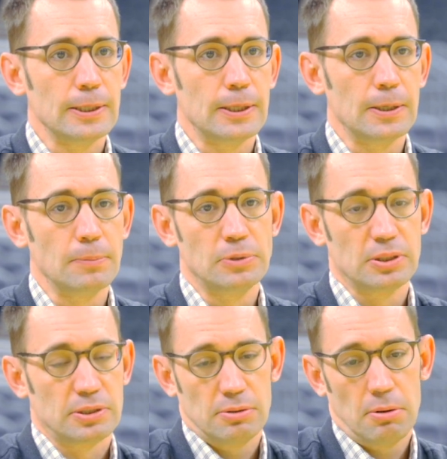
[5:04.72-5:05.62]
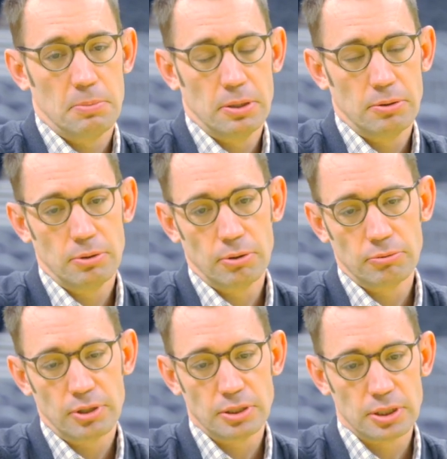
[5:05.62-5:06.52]
Um, just, I mean, you know,
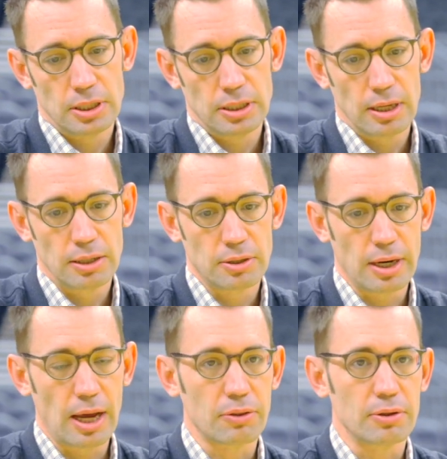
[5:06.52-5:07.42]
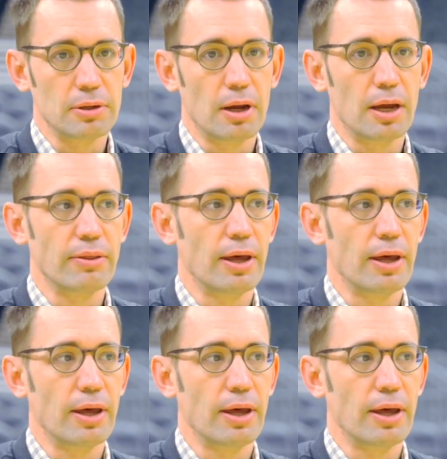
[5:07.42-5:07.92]
translating that to an athlete, right?